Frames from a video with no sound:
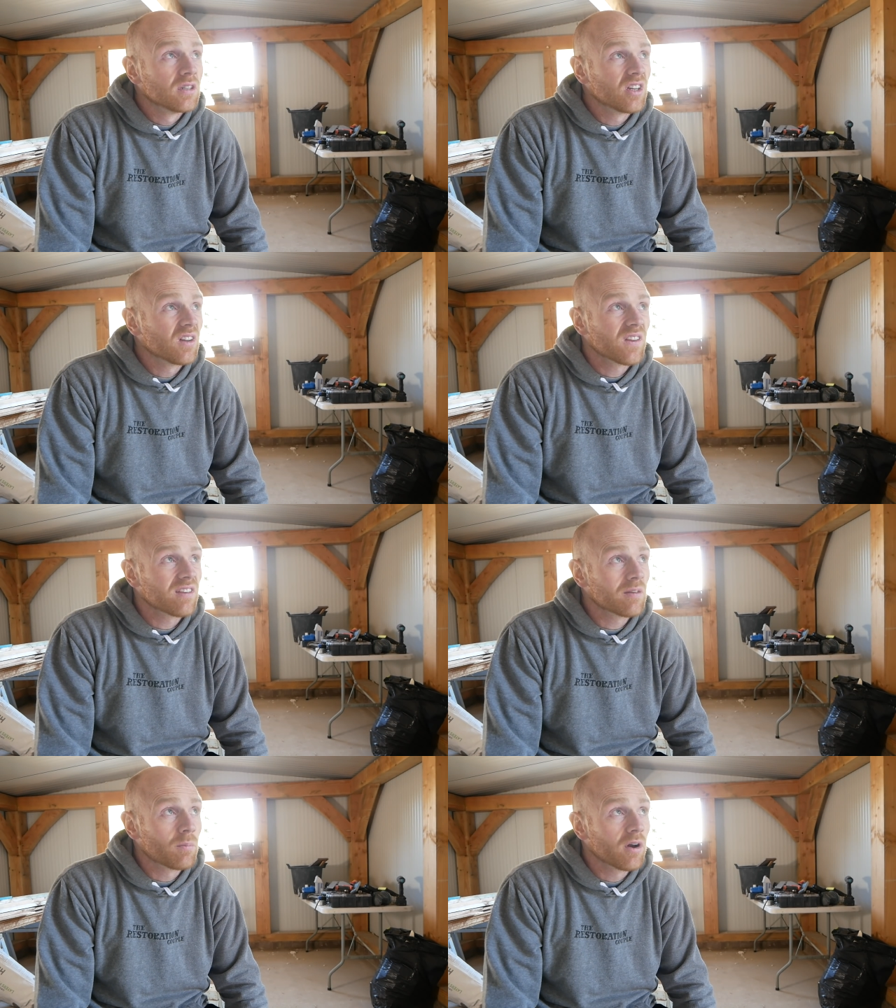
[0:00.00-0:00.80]
Don't know if
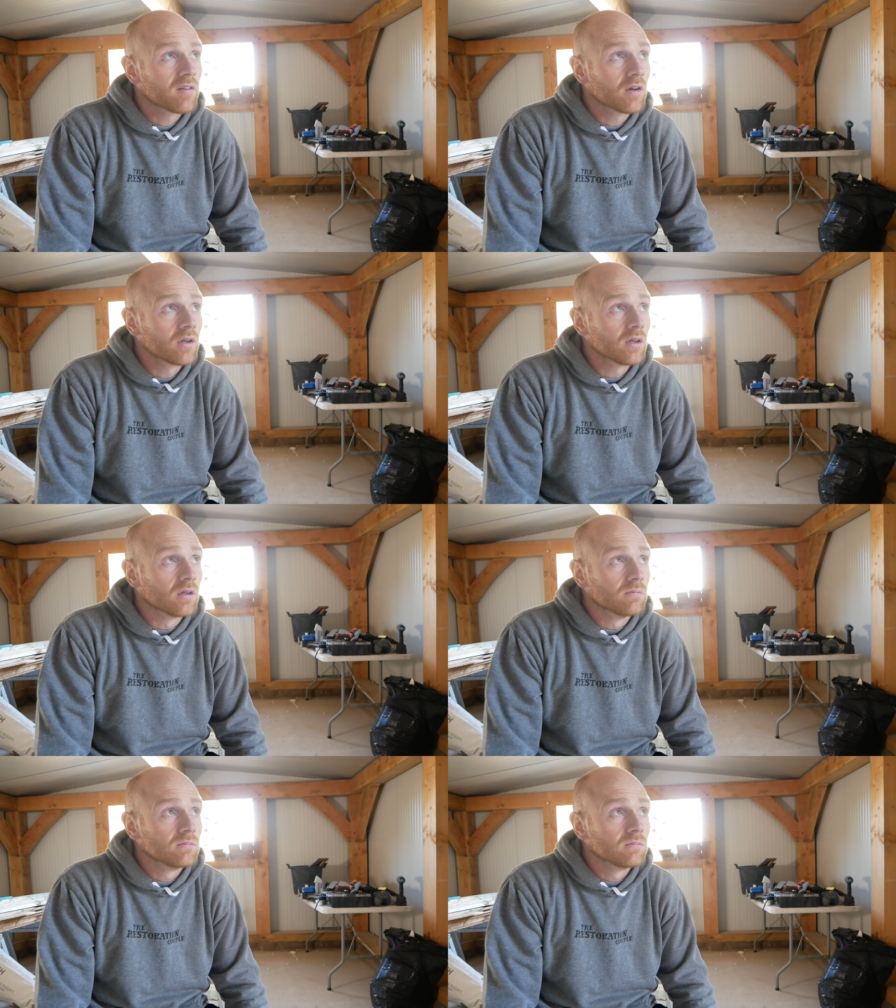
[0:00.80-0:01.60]
that's surprising or
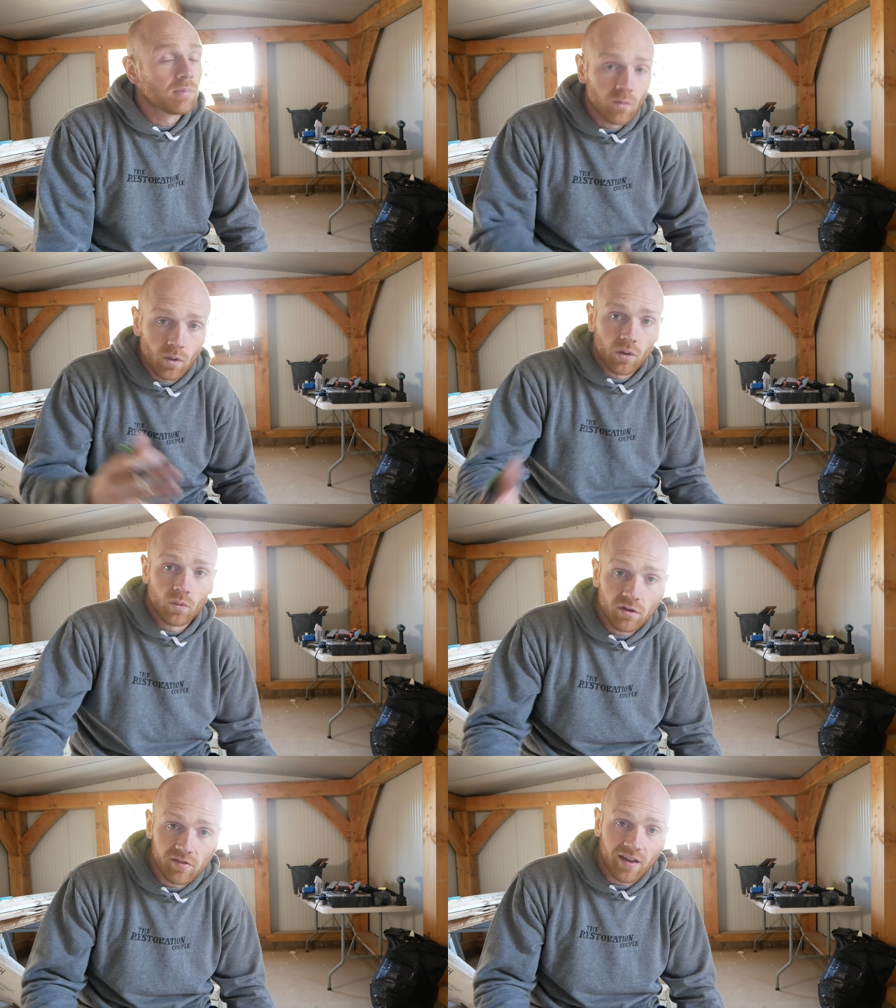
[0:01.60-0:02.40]
not. But what I
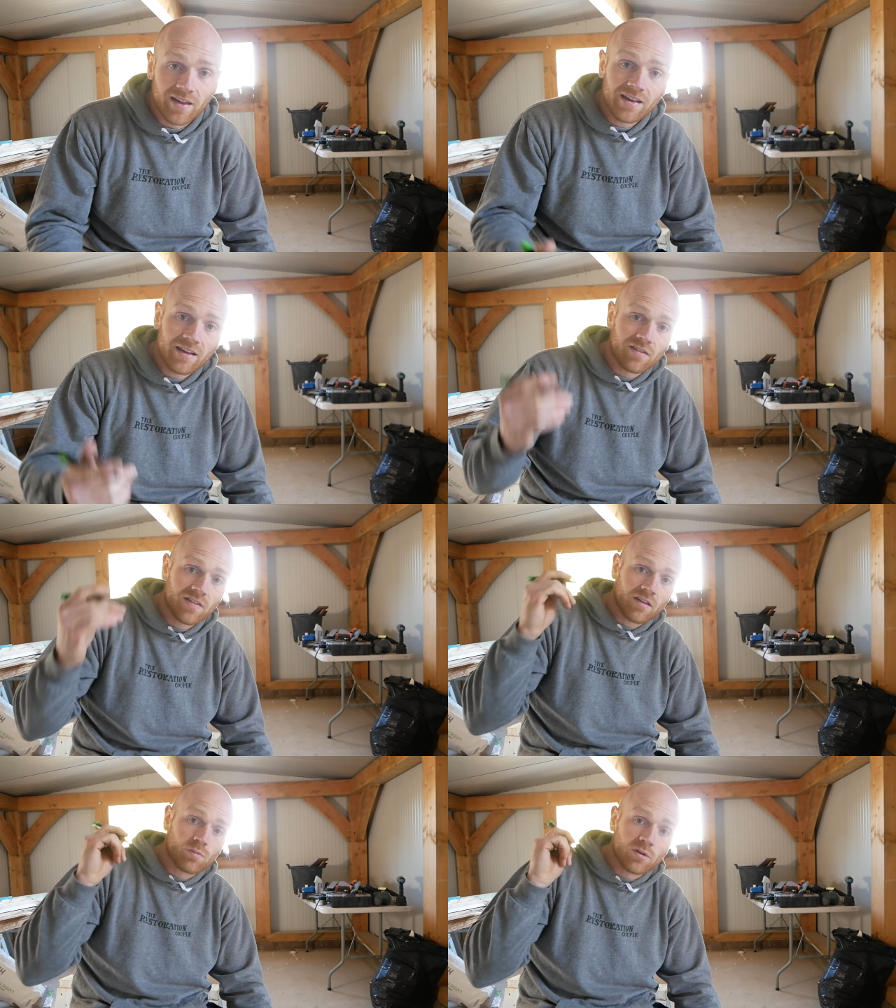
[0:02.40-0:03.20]
would say is
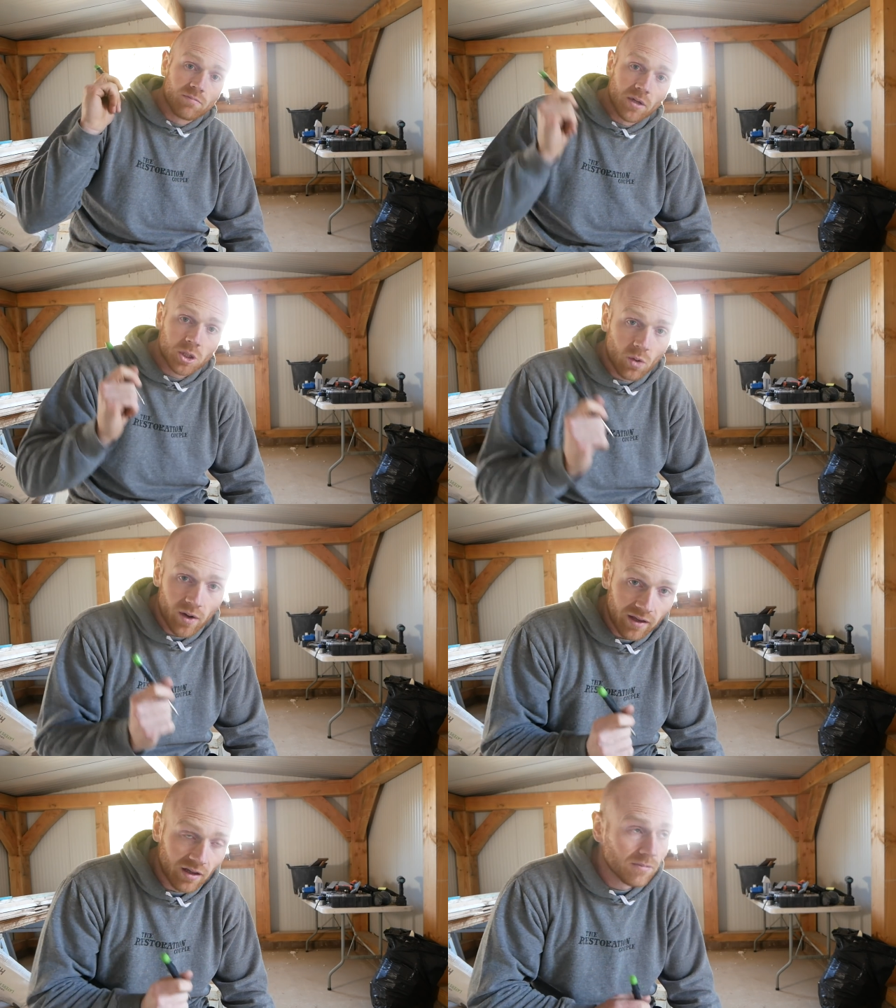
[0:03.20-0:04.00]
this was much
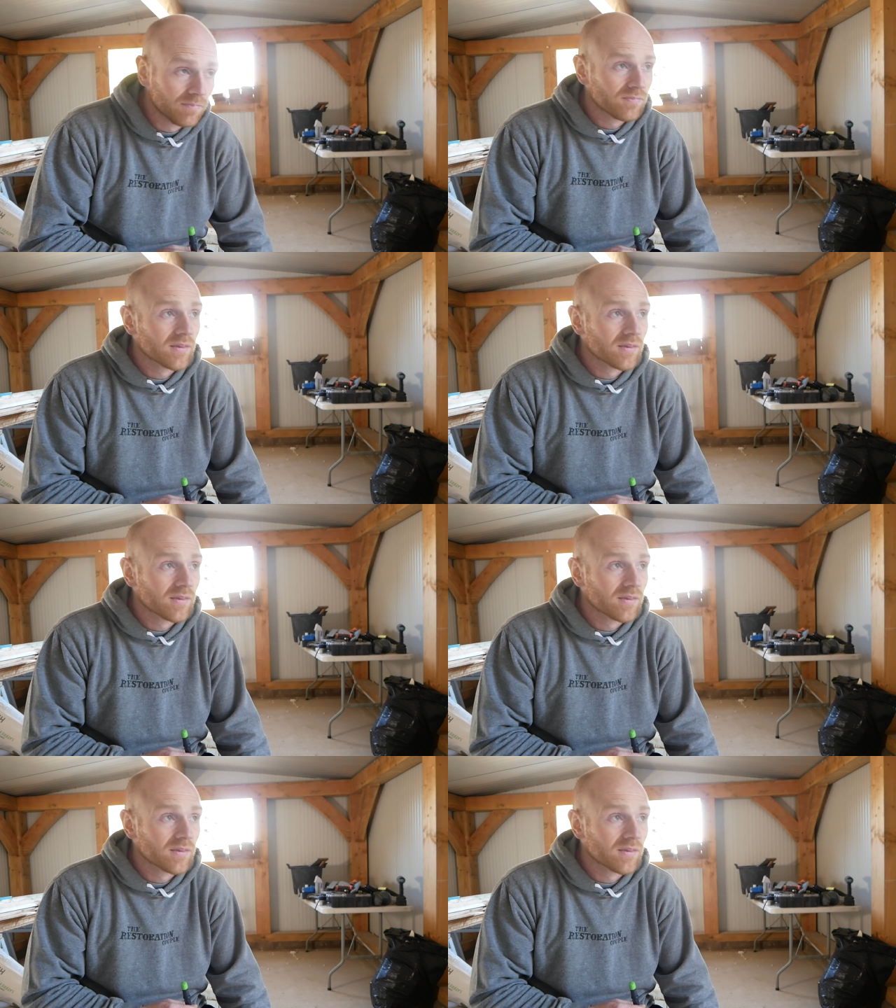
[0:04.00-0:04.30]
quicker.